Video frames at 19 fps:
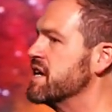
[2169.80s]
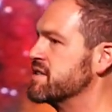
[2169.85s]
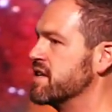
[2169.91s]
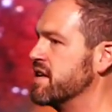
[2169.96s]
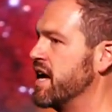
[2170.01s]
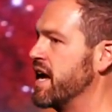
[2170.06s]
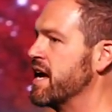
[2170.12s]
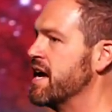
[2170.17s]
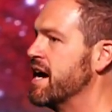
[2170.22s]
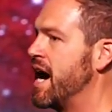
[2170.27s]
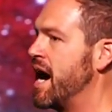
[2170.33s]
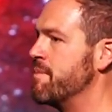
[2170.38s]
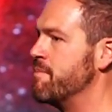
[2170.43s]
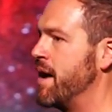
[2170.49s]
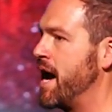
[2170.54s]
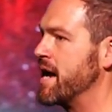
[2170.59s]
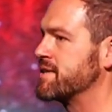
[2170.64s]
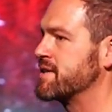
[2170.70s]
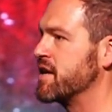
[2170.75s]
today. I'm
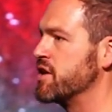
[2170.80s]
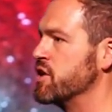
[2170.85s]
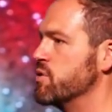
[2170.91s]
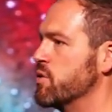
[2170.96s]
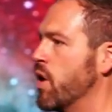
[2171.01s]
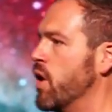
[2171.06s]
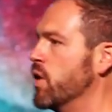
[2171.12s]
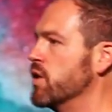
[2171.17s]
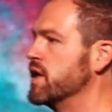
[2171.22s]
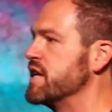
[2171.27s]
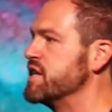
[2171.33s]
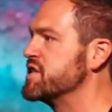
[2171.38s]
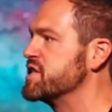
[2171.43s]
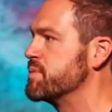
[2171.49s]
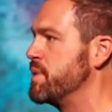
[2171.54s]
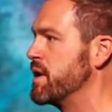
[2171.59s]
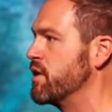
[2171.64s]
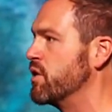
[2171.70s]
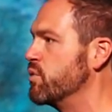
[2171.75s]
asking you, Holy
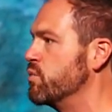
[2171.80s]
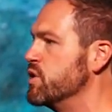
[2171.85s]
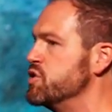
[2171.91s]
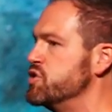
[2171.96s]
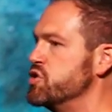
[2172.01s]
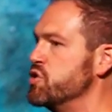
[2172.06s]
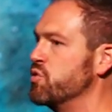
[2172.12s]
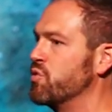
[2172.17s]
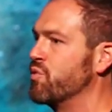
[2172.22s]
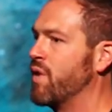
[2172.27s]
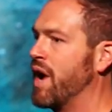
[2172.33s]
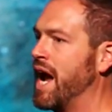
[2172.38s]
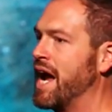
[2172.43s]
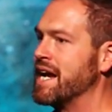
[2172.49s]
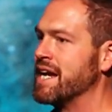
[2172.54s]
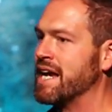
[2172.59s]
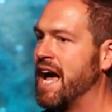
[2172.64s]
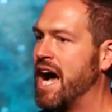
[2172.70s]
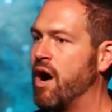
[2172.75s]
Spirit, would you
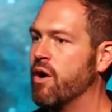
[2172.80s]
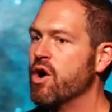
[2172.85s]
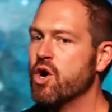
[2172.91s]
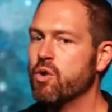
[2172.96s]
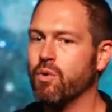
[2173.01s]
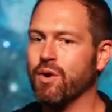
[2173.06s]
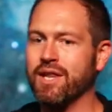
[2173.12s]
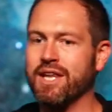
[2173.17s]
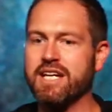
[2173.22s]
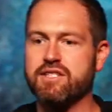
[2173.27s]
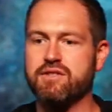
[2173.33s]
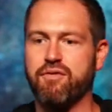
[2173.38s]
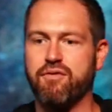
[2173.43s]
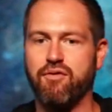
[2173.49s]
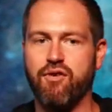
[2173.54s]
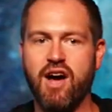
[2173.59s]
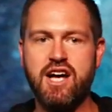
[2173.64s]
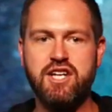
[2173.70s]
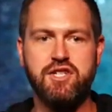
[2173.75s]
right now release
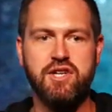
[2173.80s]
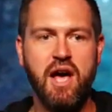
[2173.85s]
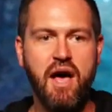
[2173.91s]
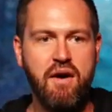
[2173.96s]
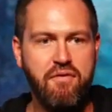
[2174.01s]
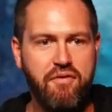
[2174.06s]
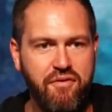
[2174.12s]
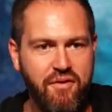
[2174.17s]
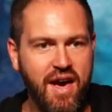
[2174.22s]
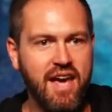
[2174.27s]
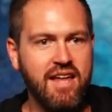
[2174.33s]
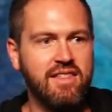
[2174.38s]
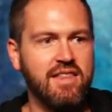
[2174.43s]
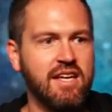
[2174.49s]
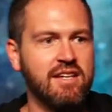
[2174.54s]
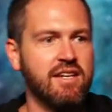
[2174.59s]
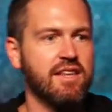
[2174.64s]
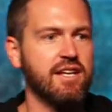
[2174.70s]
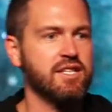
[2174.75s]
fresh faith
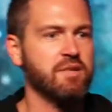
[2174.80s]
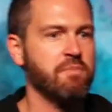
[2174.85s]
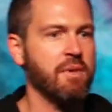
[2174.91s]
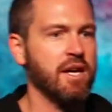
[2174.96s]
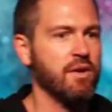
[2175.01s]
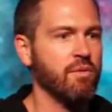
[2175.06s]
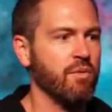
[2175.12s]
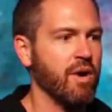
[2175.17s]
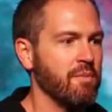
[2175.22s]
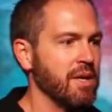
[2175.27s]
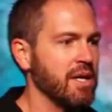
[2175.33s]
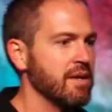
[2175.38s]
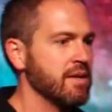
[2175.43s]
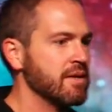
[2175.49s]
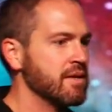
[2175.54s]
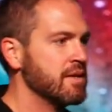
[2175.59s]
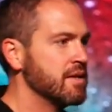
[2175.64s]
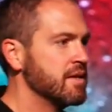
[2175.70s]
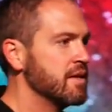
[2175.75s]
into these men and women?
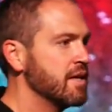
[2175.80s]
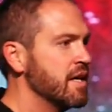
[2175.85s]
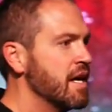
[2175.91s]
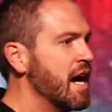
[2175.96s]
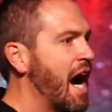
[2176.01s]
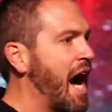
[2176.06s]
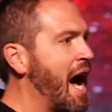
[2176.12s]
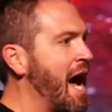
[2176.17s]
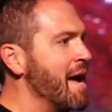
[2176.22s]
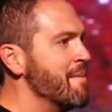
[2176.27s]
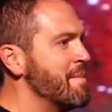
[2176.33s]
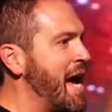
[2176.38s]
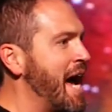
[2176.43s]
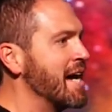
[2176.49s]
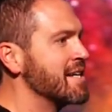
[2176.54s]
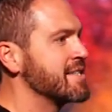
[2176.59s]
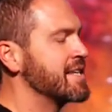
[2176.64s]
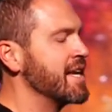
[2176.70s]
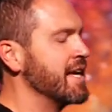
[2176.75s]
I'm
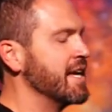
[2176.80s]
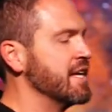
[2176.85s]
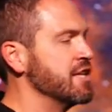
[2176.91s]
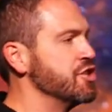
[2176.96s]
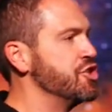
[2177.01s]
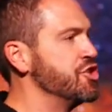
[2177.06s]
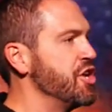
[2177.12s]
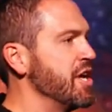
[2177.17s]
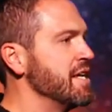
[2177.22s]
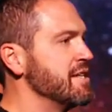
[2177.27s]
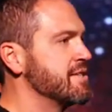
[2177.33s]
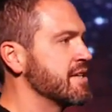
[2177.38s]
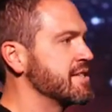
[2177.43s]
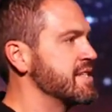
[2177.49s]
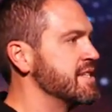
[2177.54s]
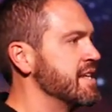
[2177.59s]
asking in Jesus'